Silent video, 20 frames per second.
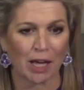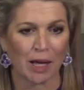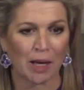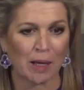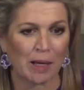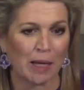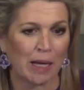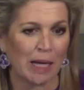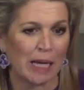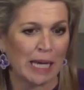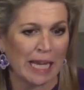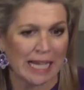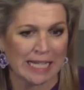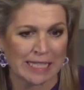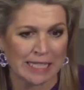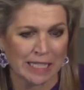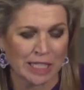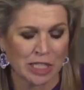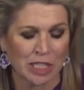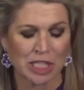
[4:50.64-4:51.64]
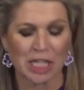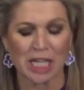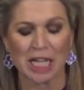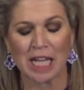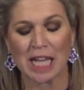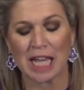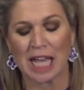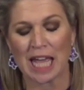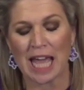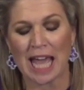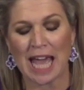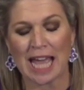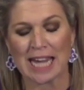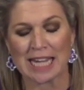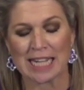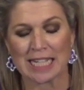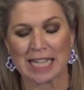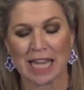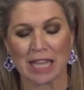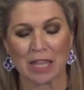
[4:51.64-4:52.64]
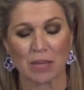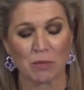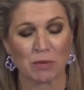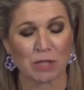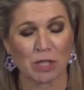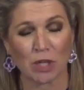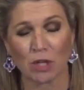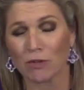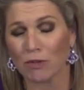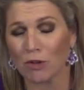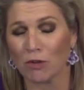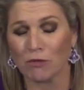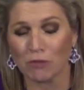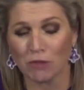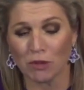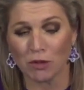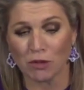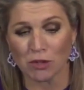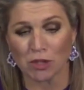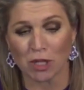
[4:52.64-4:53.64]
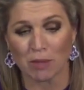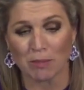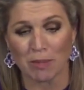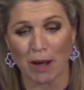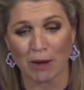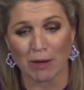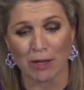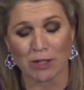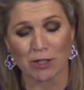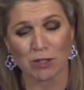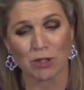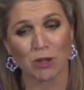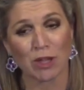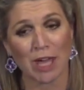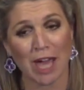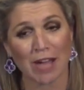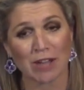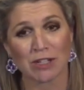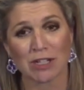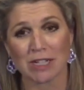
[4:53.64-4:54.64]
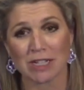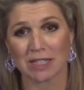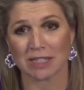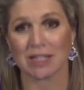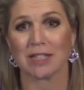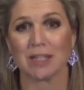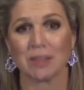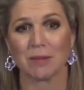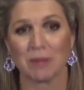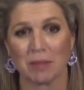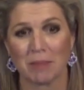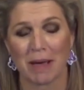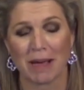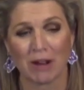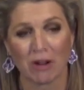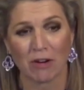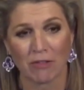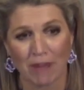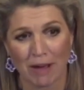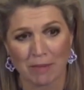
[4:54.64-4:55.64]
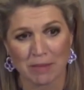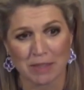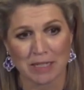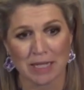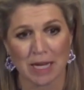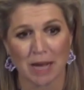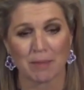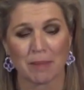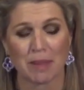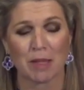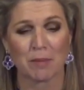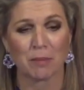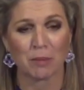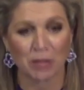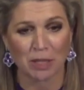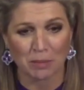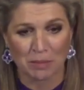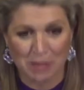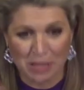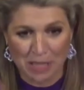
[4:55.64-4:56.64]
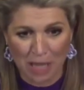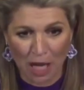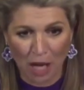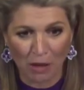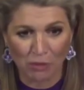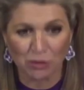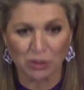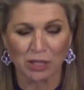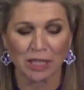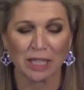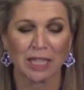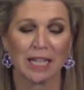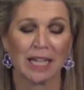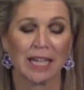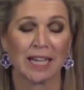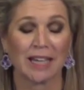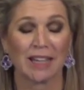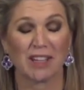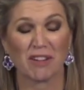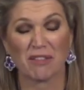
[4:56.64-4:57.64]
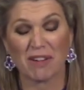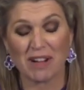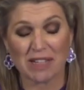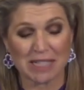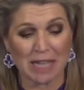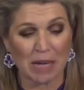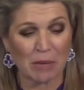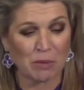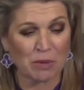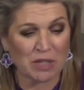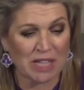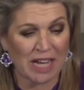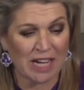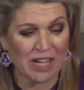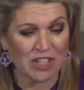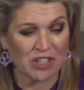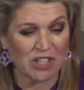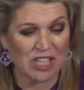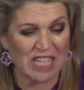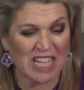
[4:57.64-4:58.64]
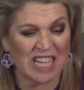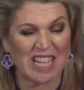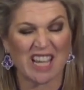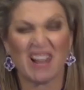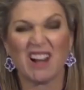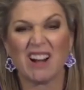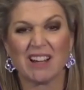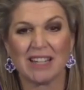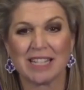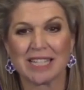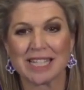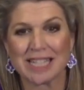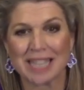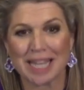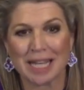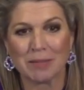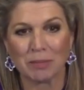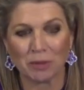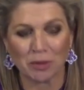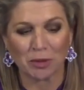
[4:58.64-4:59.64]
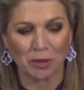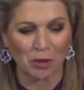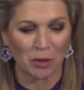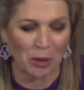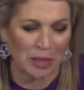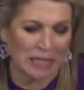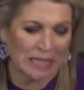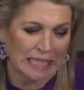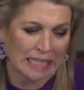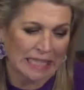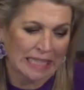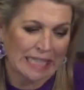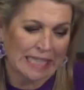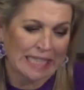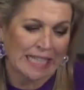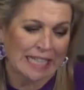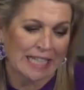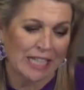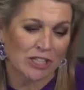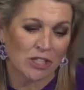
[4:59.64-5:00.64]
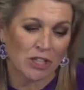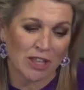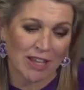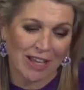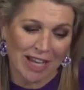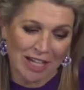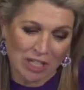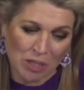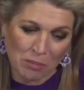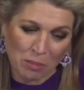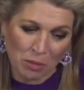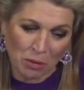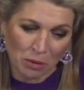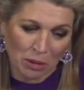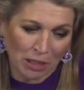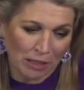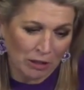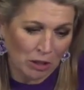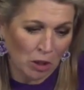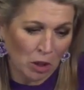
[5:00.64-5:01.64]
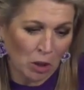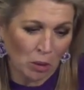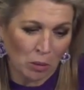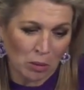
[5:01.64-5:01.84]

letters, and there was a lot of confusion about it. So they actually set up the Bank of Amsterdam and they put themselves the first, I would actually say, early stable coin. So they actually put their